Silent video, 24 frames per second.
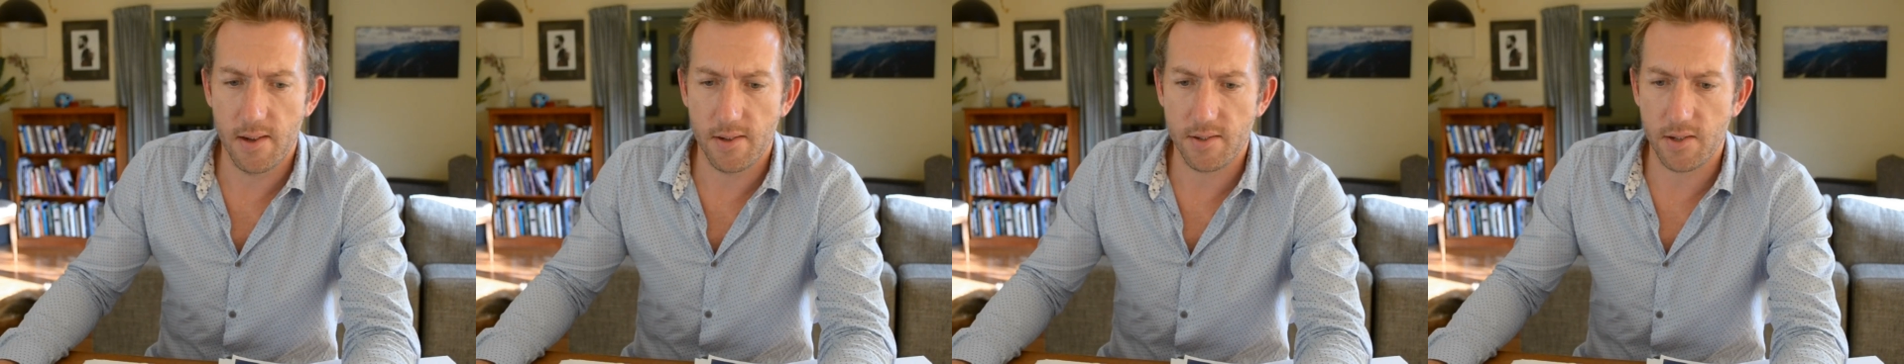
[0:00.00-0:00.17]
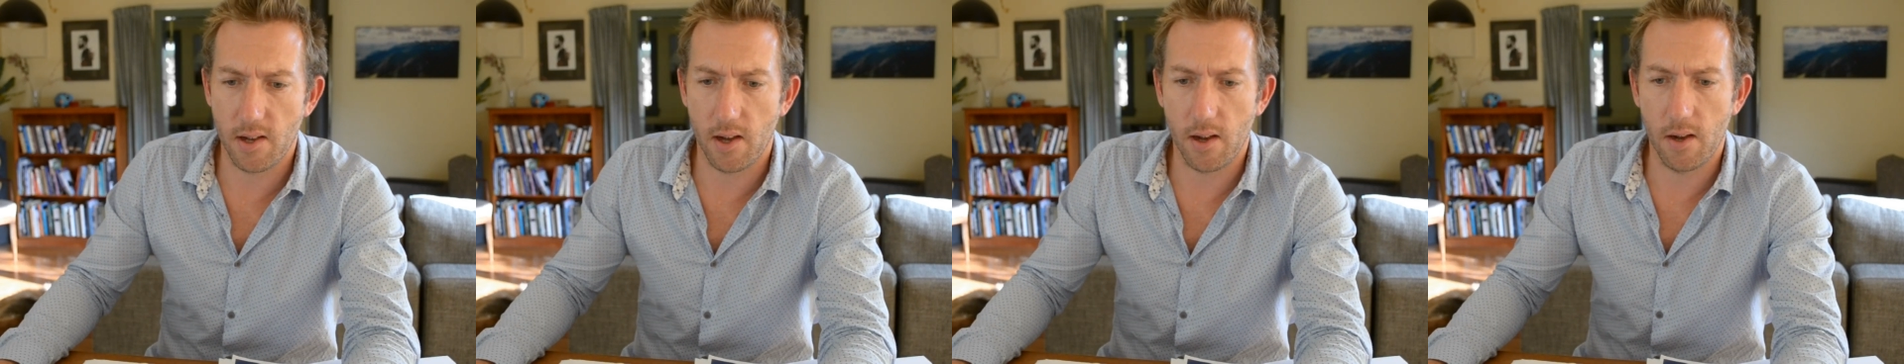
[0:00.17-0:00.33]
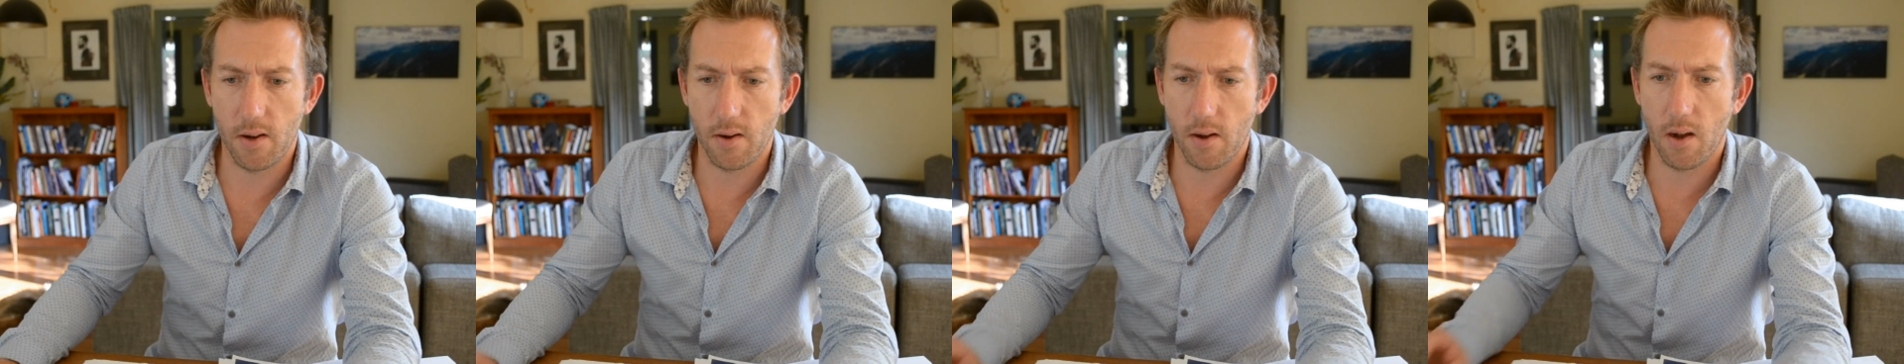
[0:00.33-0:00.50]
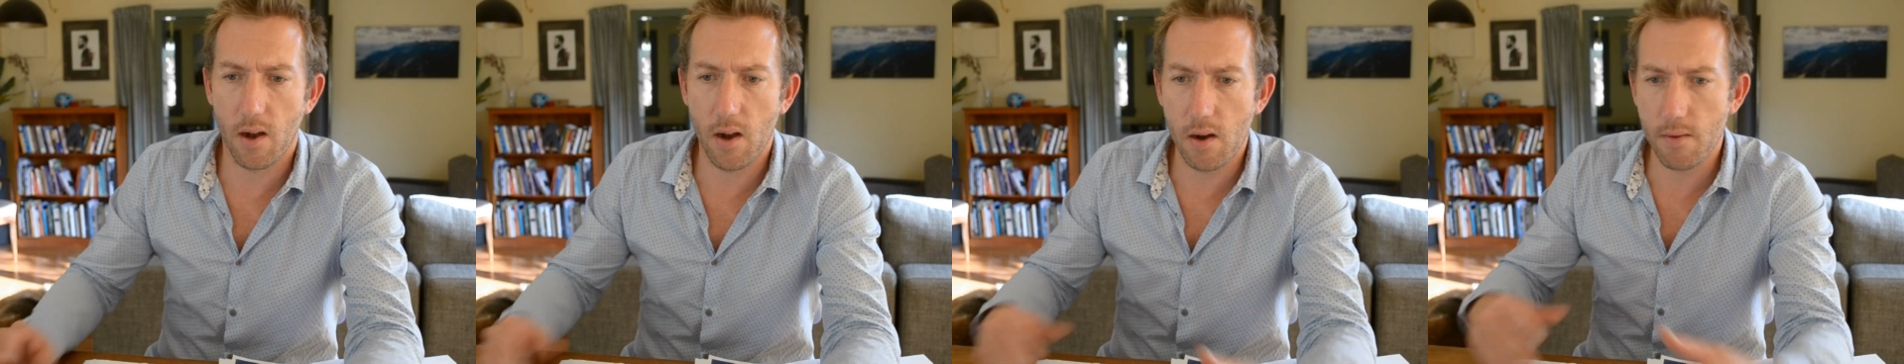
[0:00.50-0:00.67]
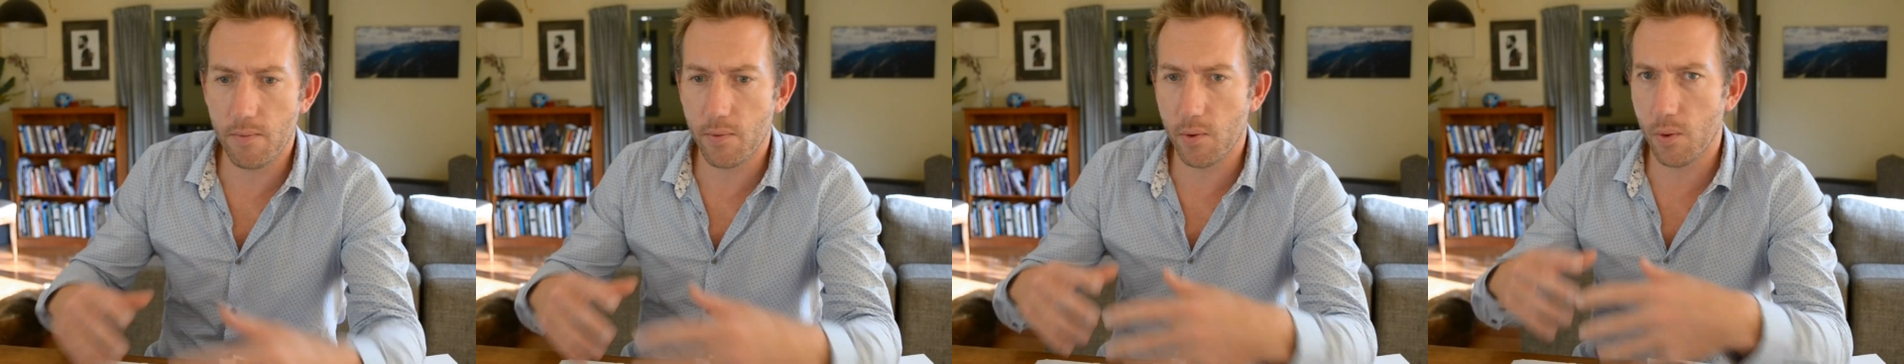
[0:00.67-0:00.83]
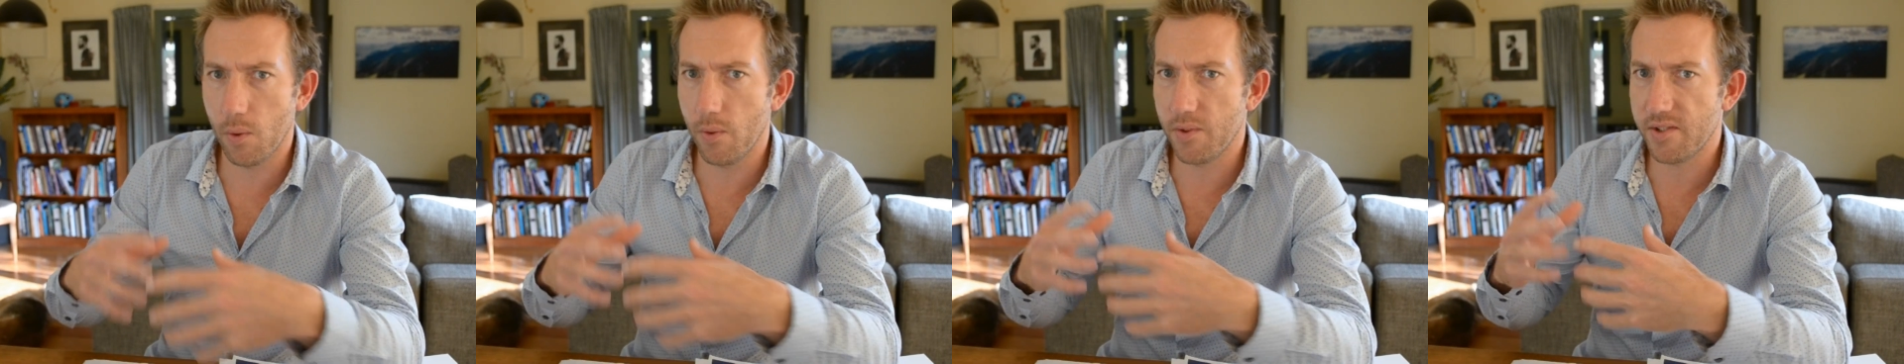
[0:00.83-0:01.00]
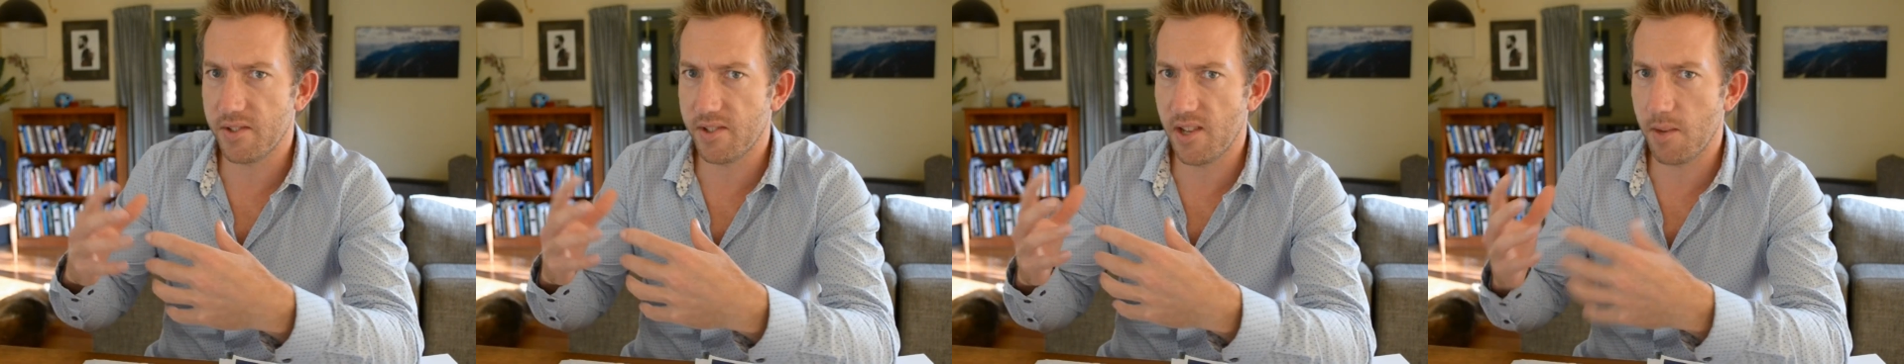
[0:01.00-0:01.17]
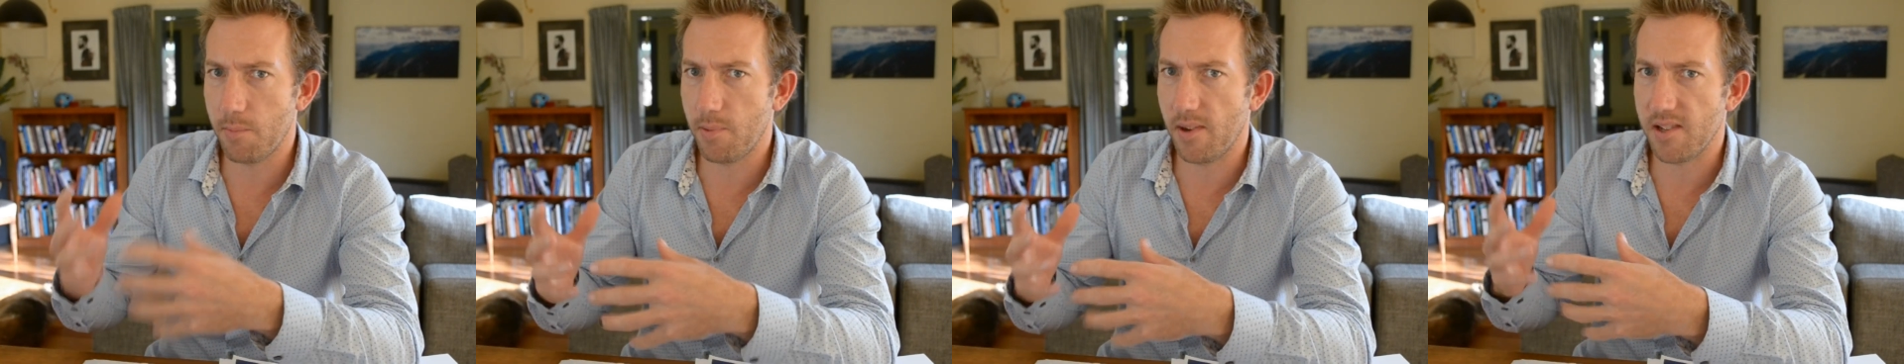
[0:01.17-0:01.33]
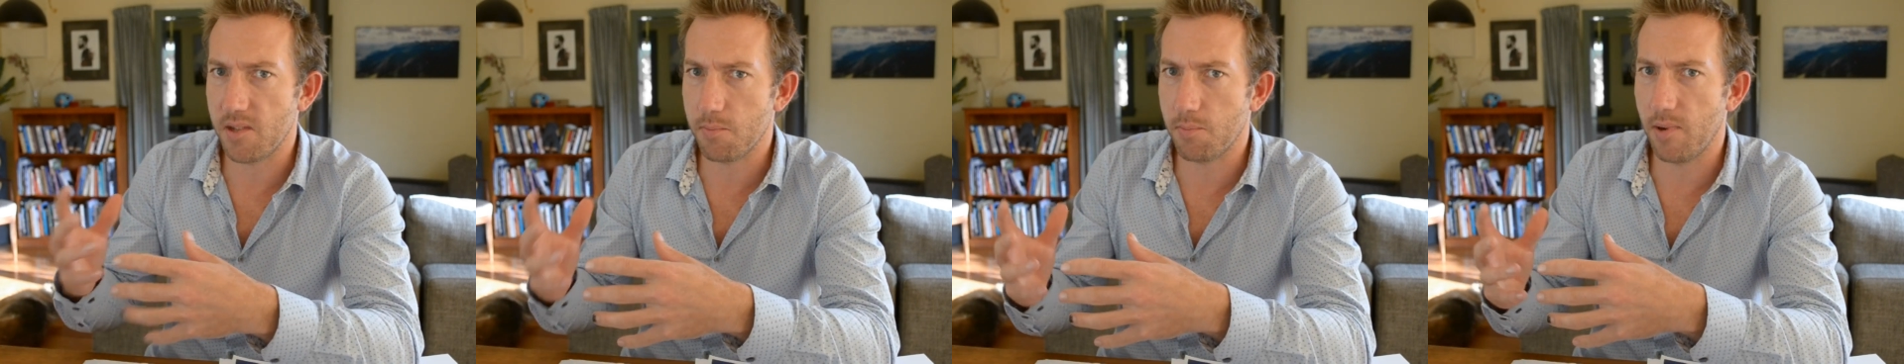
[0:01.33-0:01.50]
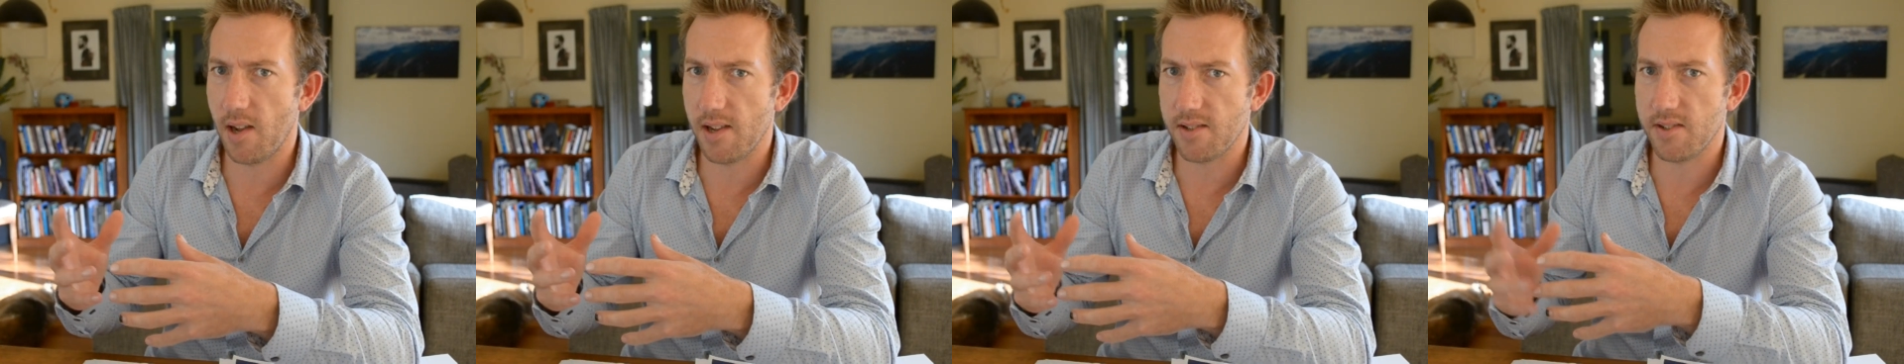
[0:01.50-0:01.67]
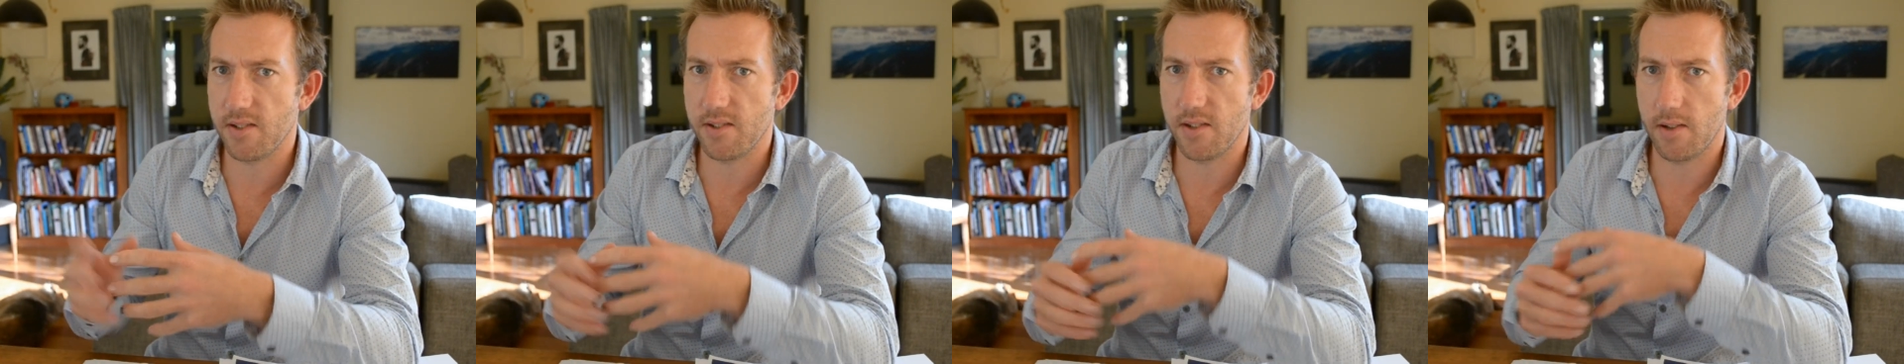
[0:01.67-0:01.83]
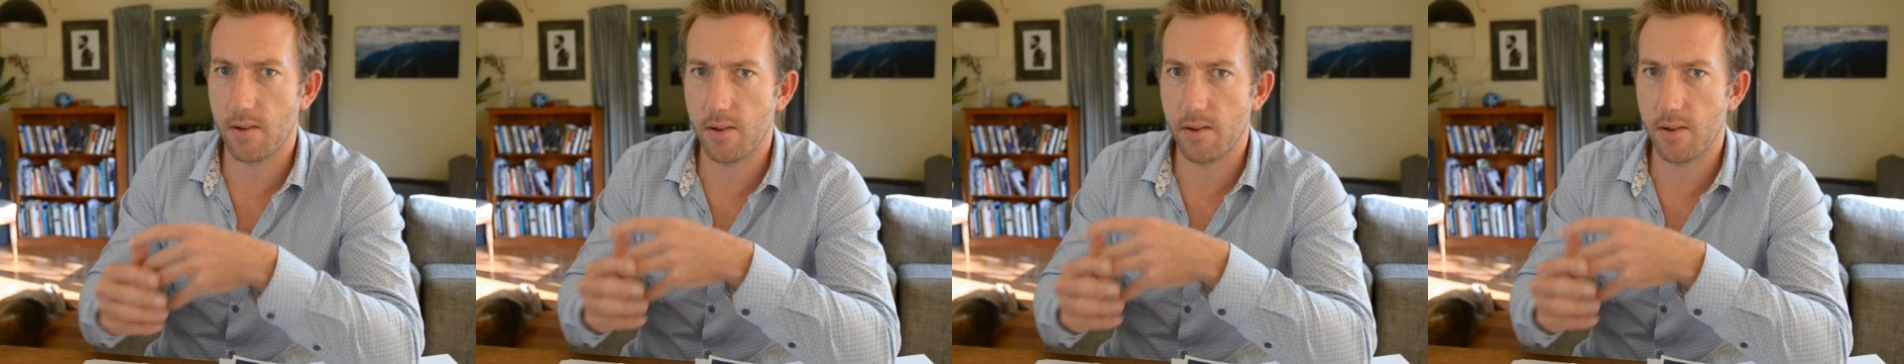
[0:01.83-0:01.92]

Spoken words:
So overall, the C++ is